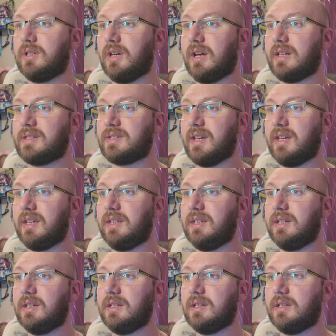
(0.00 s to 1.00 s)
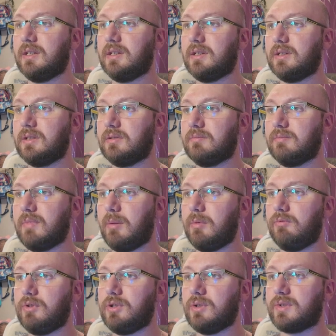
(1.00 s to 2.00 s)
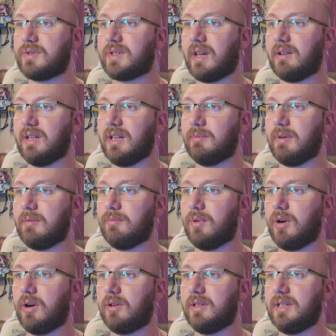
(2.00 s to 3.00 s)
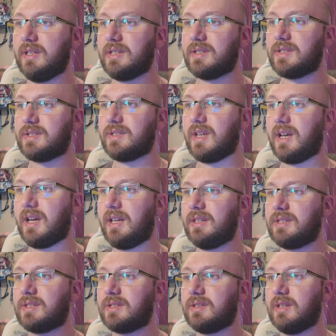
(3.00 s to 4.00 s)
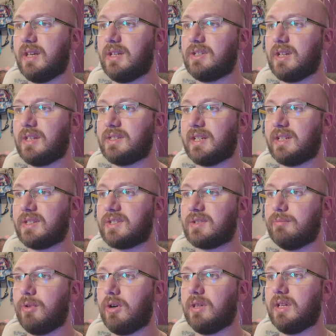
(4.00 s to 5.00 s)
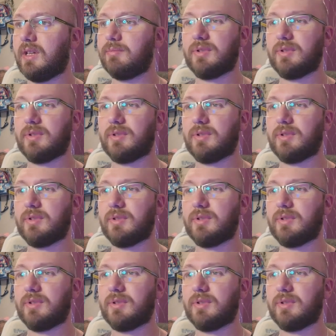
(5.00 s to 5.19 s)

I'd say maybe reduce it down a little bit more on these sides as it gets smaller,